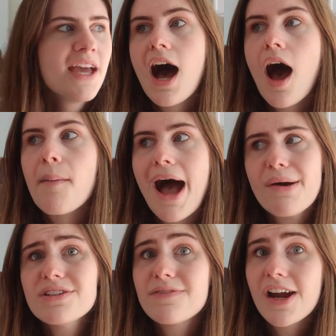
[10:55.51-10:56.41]
Um, I
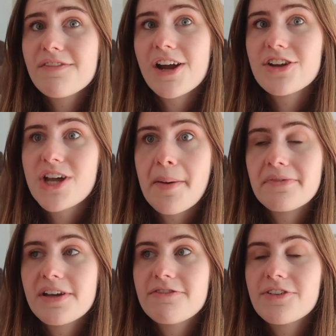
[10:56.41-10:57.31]
was very, very on top of
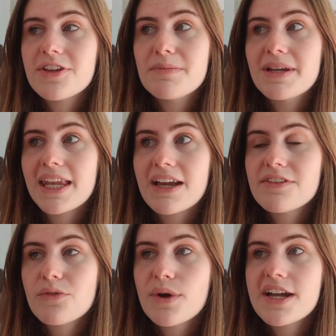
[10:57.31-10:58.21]
it for the beginning of
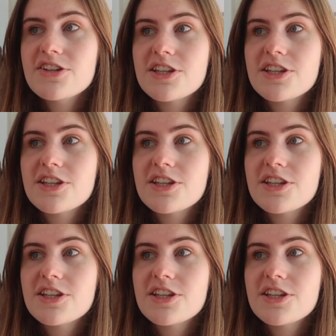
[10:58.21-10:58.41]
the voyage.